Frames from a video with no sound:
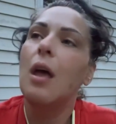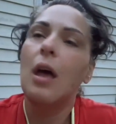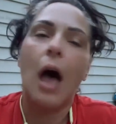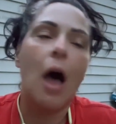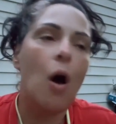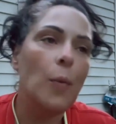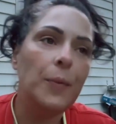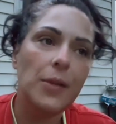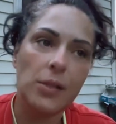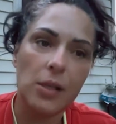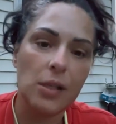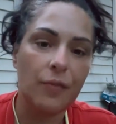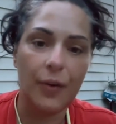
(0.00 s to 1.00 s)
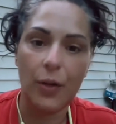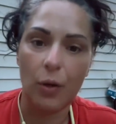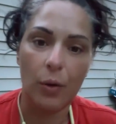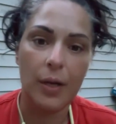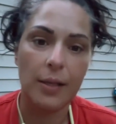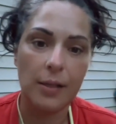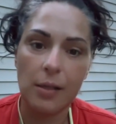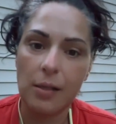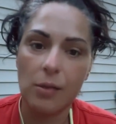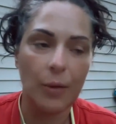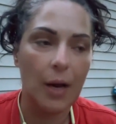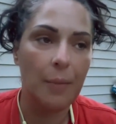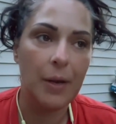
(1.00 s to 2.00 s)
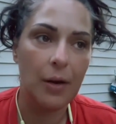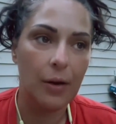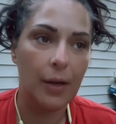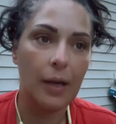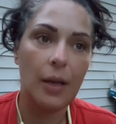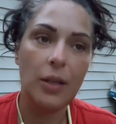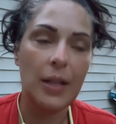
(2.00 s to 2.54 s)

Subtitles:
I hope this is for you, because this is what I'm hearing,